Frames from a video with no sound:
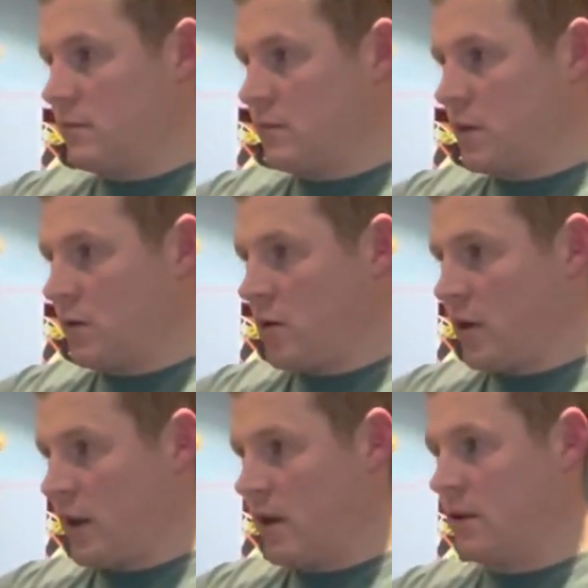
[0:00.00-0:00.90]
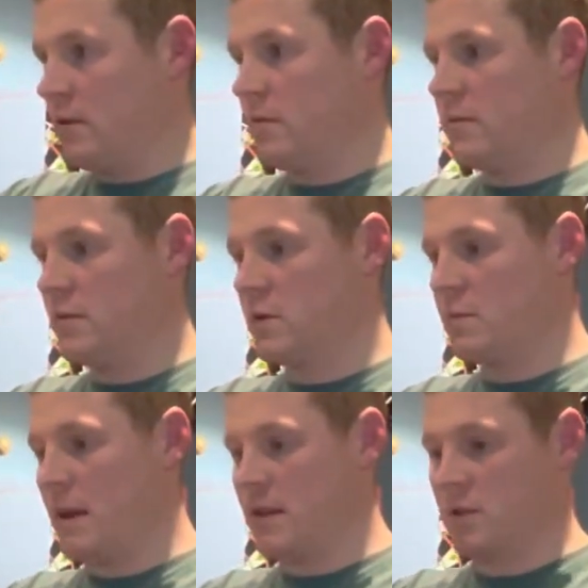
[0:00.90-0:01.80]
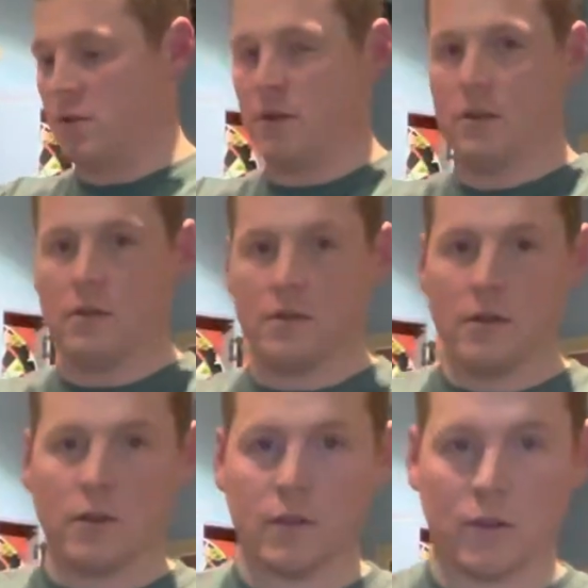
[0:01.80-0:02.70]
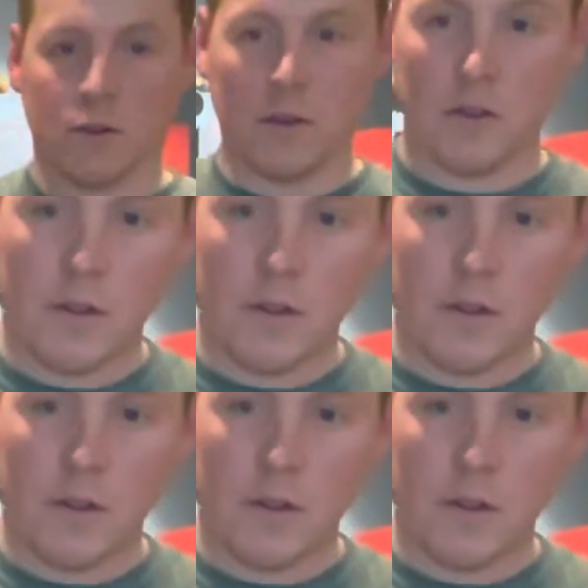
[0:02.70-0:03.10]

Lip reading: too high. Smells good, looks good.